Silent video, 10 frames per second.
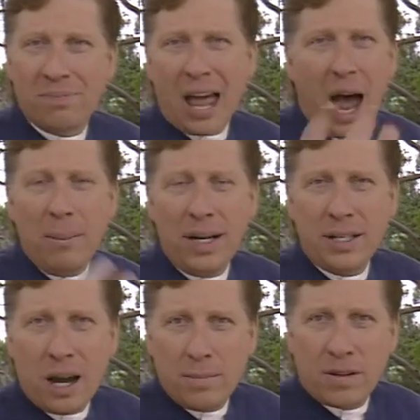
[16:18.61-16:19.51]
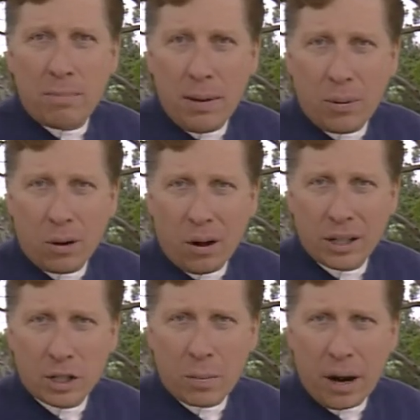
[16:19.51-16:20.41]
How many times have people called
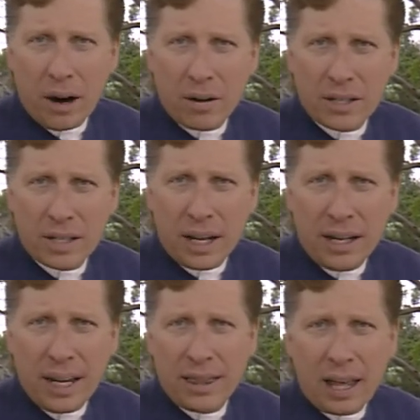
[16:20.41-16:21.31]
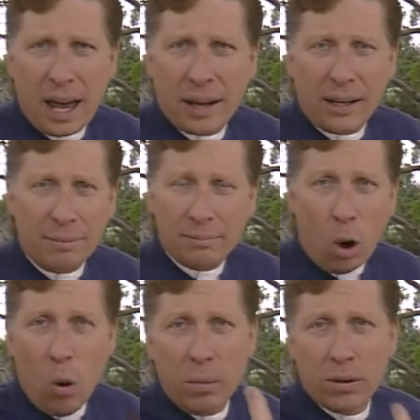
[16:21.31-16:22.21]
Aspire and said, get that
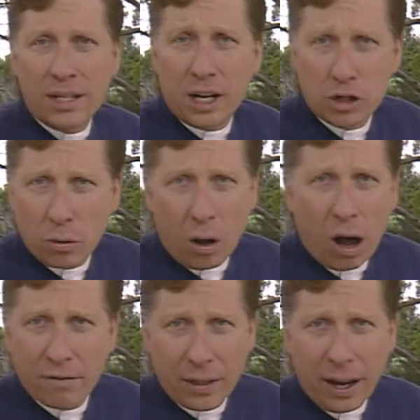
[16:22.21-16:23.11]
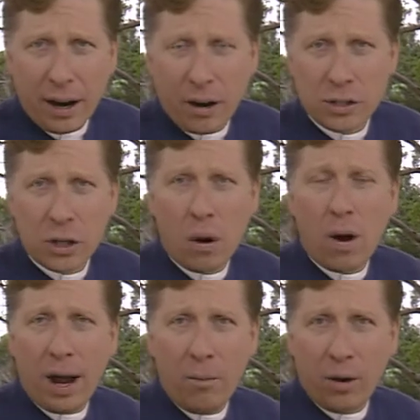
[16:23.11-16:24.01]
homosexual off the air as though
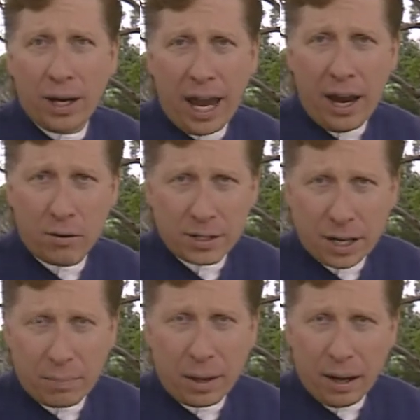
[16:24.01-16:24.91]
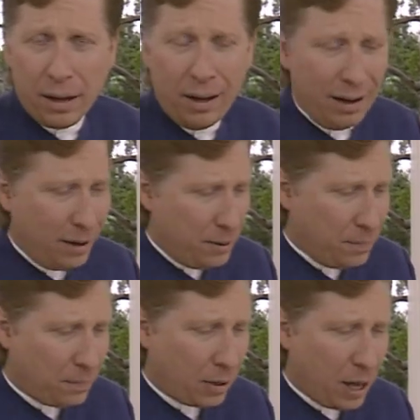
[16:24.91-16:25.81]
I were gay or something?
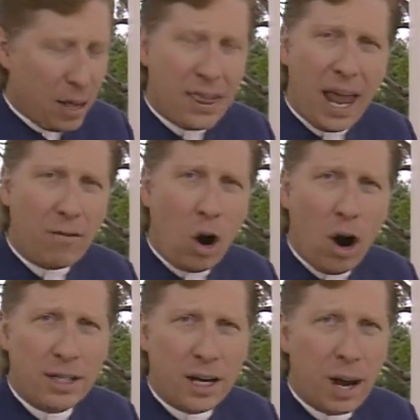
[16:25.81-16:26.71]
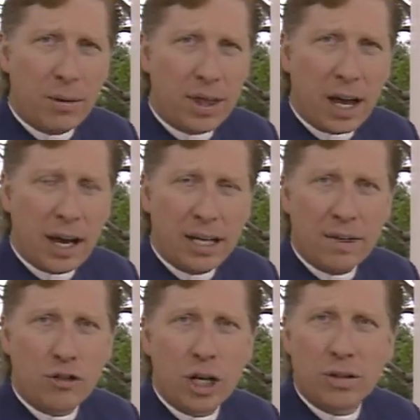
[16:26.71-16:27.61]
They have a hard time with the idea
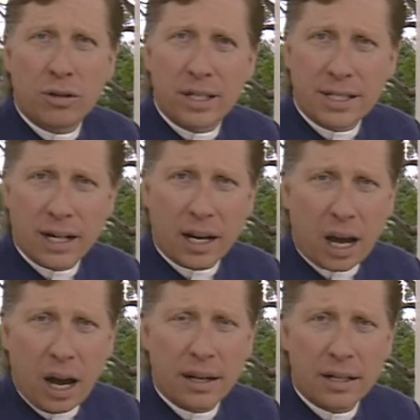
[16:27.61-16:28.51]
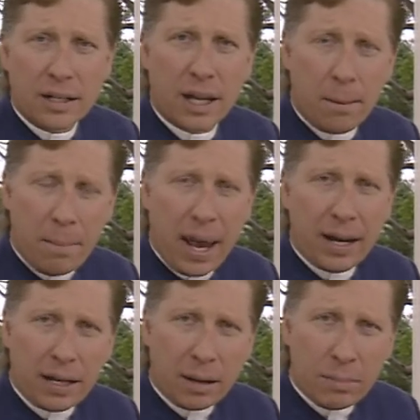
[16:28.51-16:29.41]
of gentleness and kindness, that a
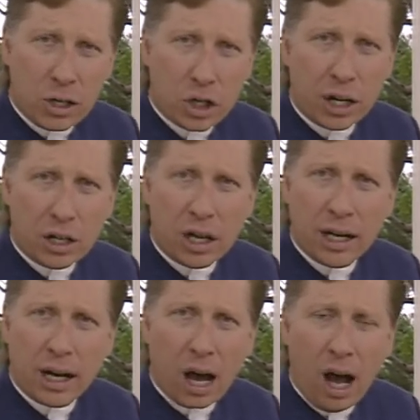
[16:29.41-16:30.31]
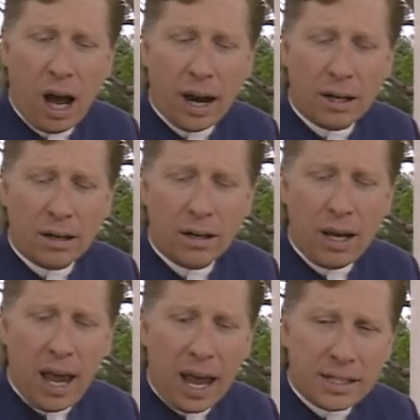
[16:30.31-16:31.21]
man can be gentle and kind
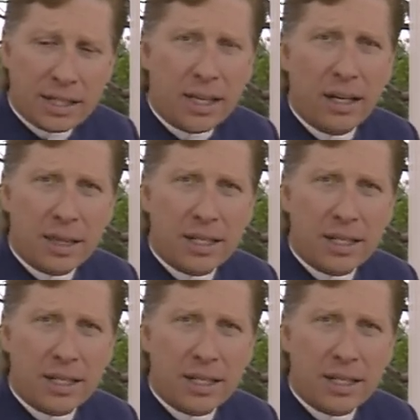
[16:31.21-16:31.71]
and still at the